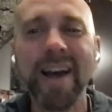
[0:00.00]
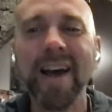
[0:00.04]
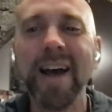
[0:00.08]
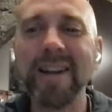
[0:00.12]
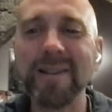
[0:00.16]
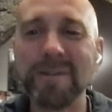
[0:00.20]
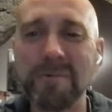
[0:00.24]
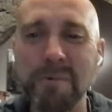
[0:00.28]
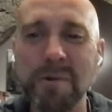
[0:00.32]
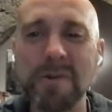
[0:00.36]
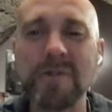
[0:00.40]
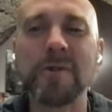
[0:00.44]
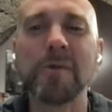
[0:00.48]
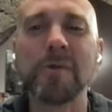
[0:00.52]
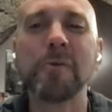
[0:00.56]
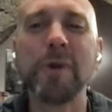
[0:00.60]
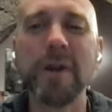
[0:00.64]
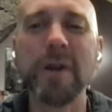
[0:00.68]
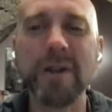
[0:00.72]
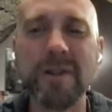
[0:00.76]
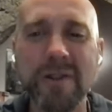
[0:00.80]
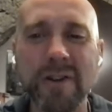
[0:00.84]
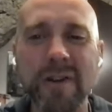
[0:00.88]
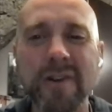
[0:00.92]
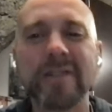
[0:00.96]
That's Mr.
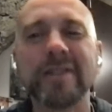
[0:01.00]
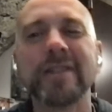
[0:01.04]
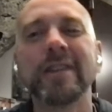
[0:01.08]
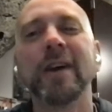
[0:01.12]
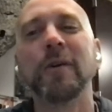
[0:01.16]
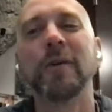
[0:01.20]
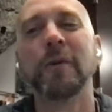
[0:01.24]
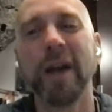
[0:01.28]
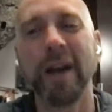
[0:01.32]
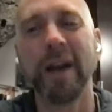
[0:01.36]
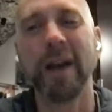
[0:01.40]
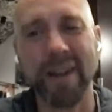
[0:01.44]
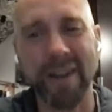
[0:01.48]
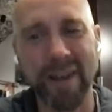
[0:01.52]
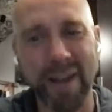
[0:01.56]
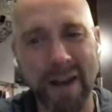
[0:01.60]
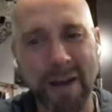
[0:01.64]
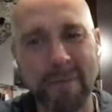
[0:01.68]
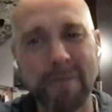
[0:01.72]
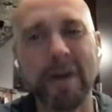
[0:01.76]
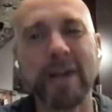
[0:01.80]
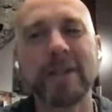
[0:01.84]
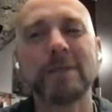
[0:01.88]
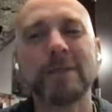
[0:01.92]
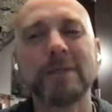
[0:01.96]
Richards, and we're like,
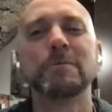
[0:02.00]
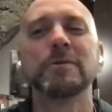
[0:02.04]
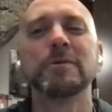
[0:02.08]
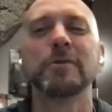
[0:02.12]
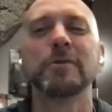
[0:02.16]
yep, that's